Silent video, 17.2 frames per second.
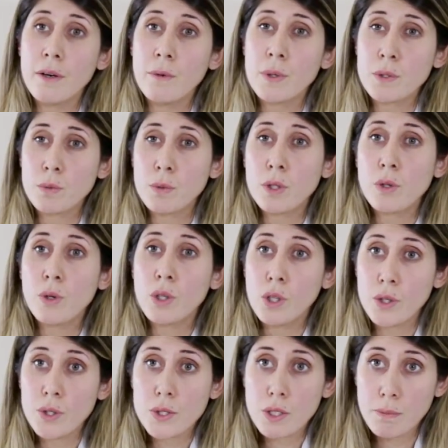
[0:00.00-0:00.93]
what we call
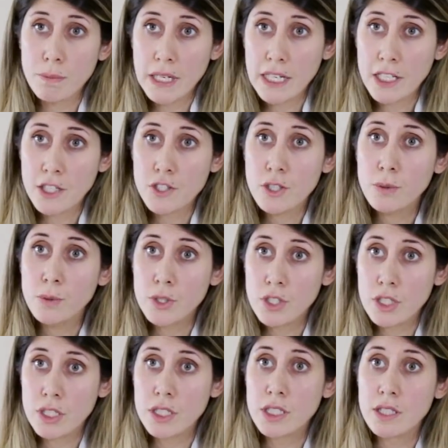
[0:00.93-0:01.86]
osteomalacia,
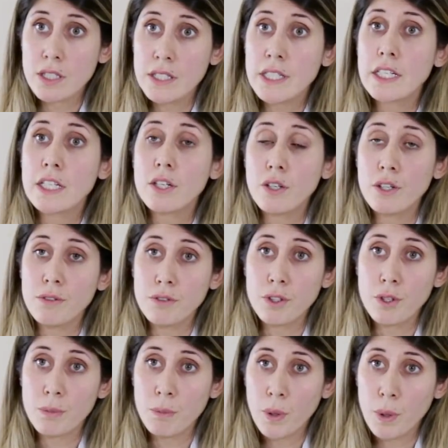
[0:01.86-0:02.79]
which is thinning of
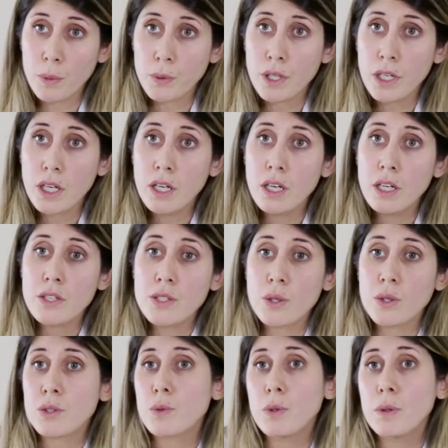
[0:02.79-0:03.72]
your bone.
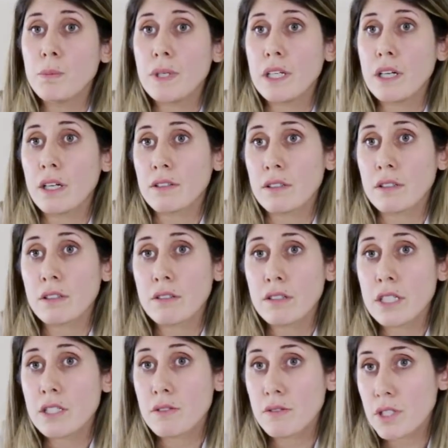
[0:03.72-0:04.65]
So it will be at
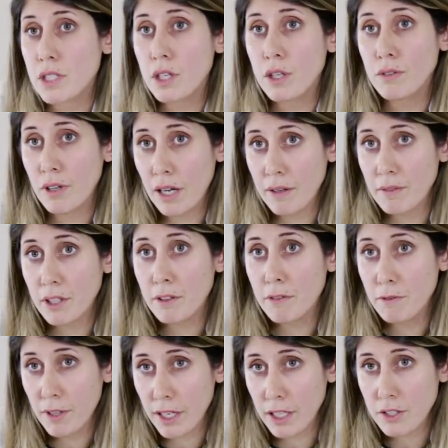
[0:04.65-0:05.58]
increased risk of having
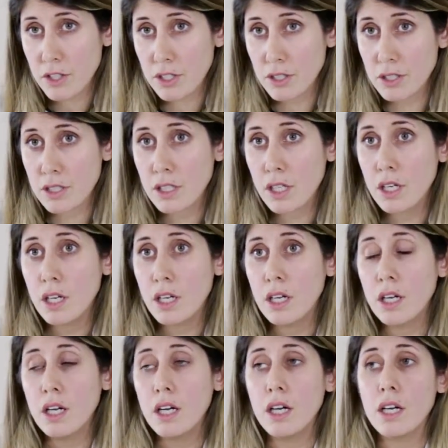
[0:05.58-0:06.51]
fractures.
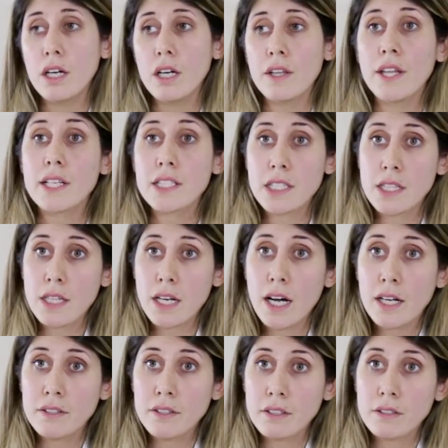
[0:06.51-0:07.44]
That's in the
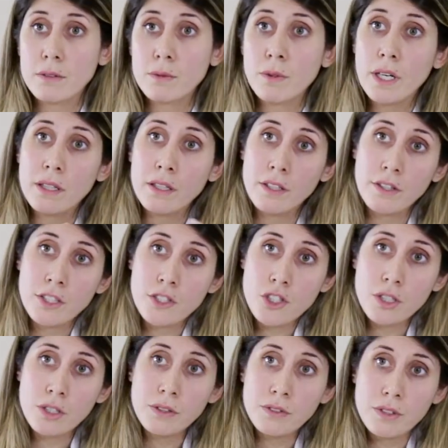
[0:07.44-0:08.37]
adult. While in the
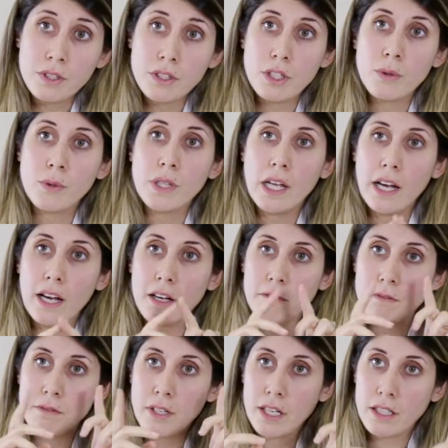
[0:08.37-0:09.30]
children, you will
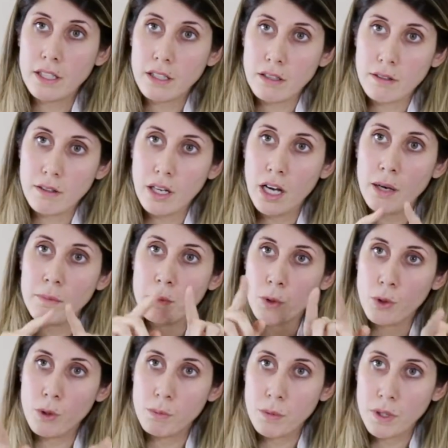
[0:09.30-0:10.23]
have like
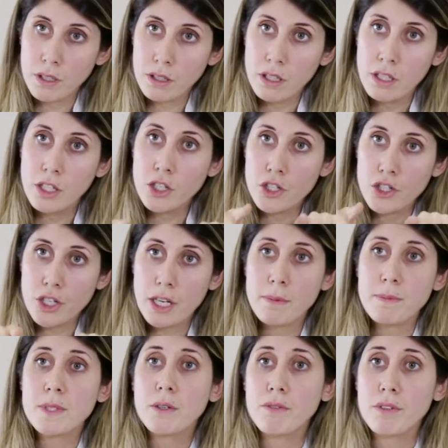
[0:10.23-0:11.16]
abnormal
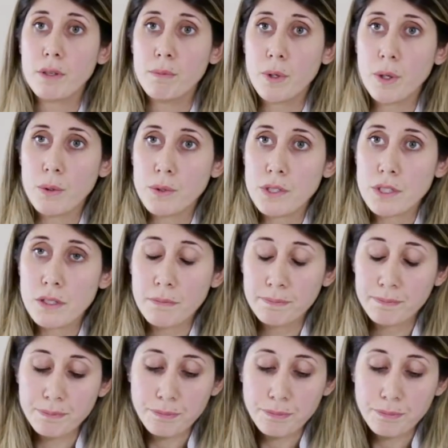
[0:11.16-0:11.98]
shapes of the bones.